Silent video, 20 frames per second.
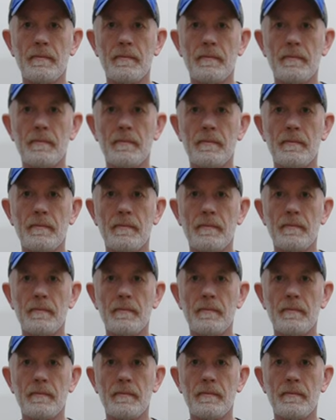
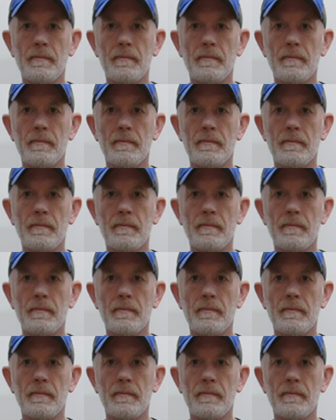
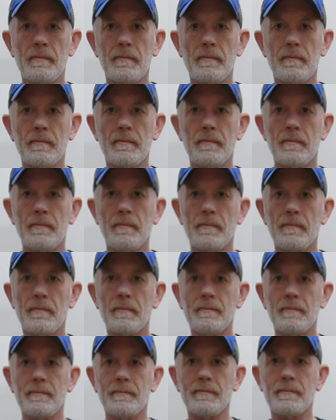
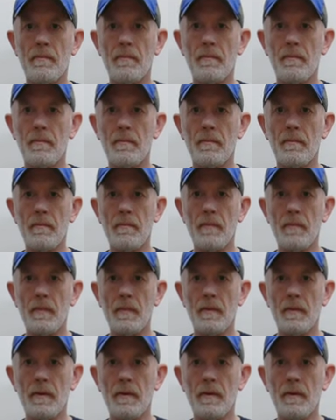
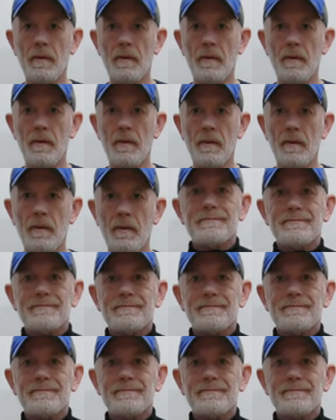Nobody speaks.